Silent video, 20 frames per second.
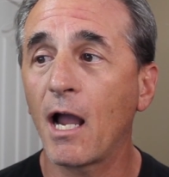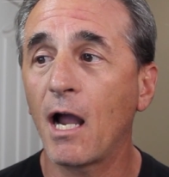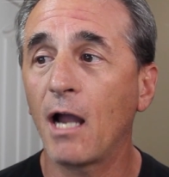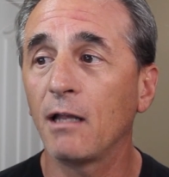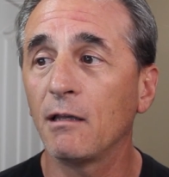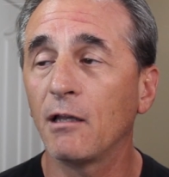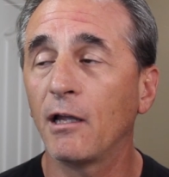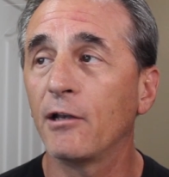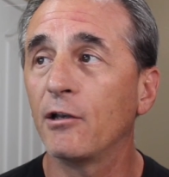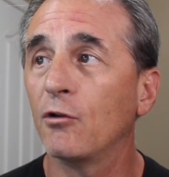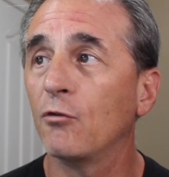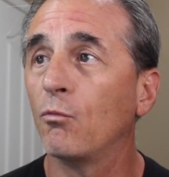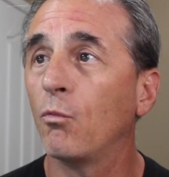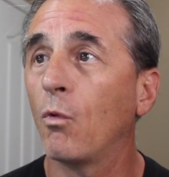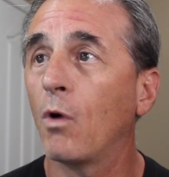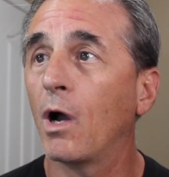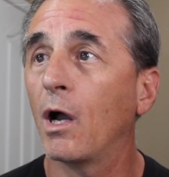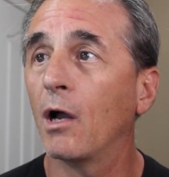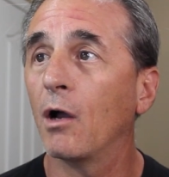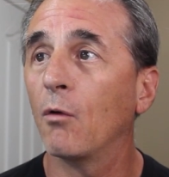highlighted
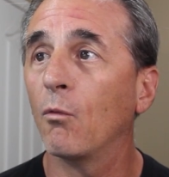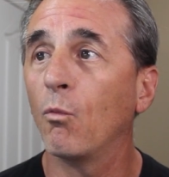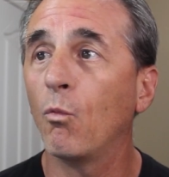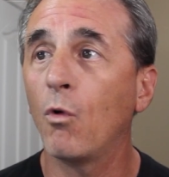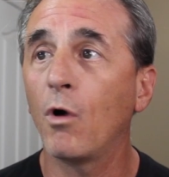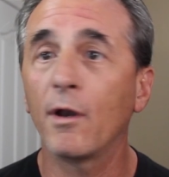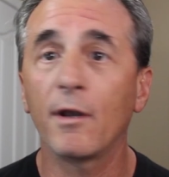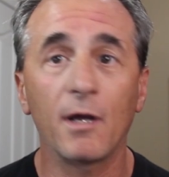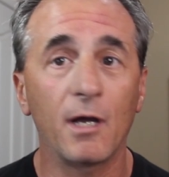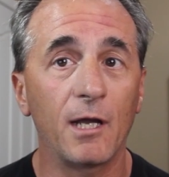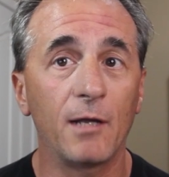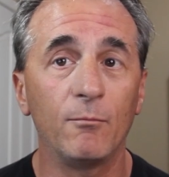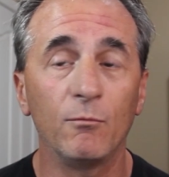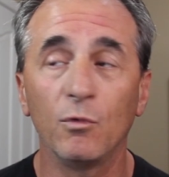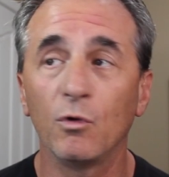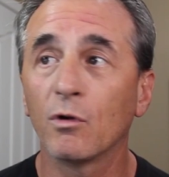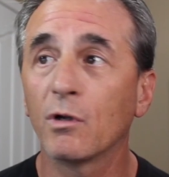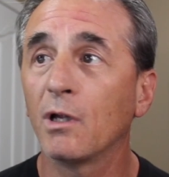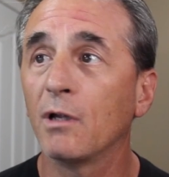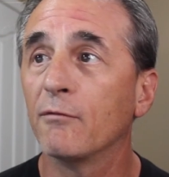what
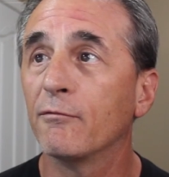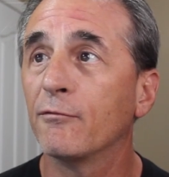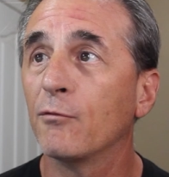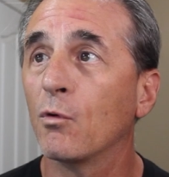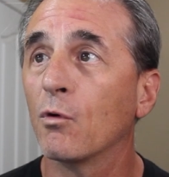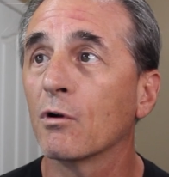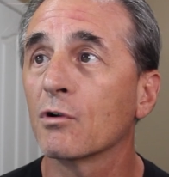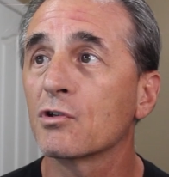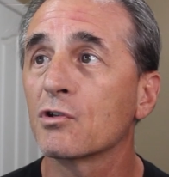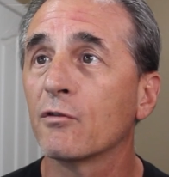I'm looking for.